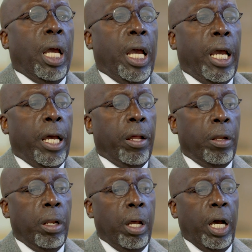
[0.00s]

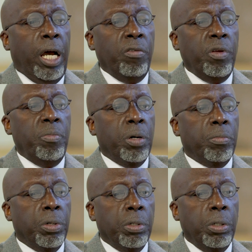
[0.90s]
And I
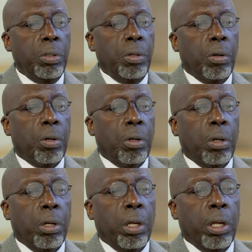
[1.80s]
remember
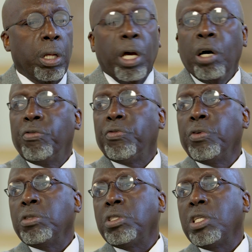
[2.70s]
in our
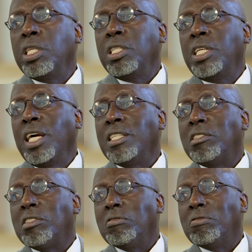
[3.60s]
first
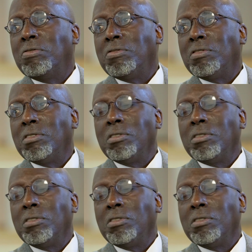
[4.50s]
intensive,